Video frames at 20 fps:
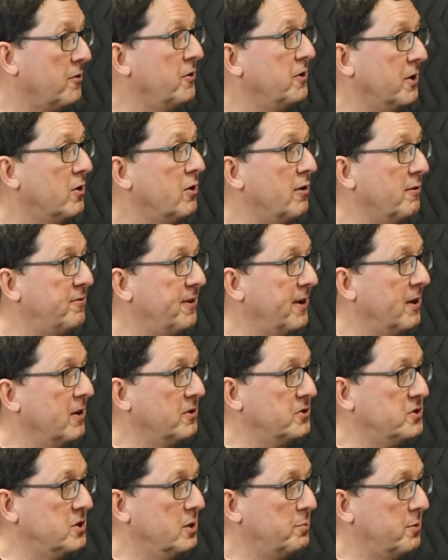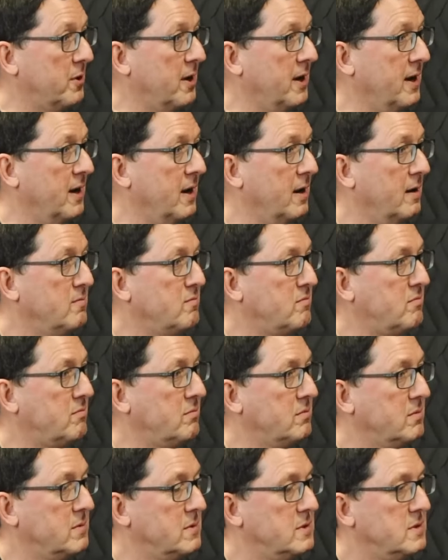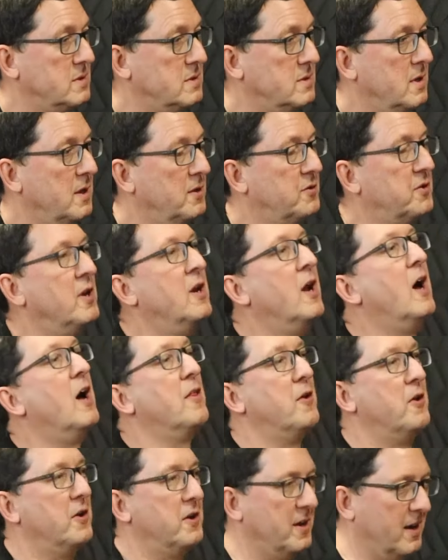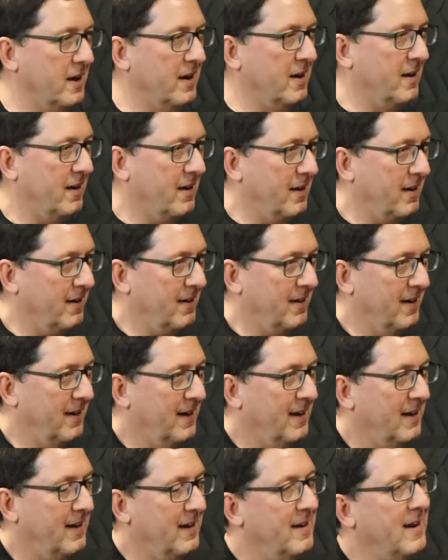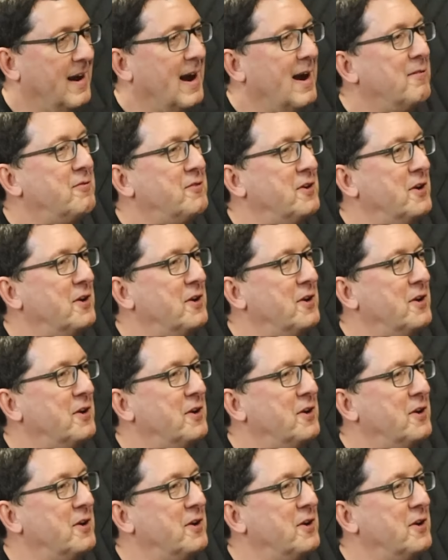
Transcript: year of fellowship, it's right? A, one more. It's another uh, uh year. Uh, yeah. After